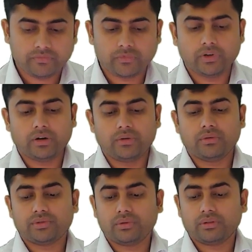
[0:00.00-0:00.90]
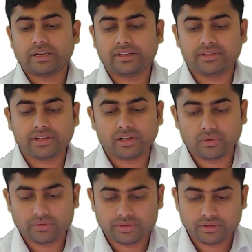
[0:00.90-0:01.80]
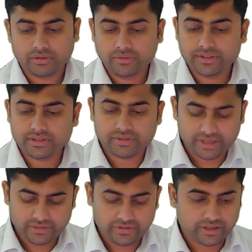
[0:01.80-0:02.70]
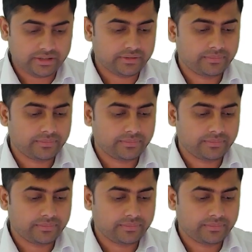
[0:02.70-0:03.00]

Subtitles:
We have to store that in single quotes, which is very difficult.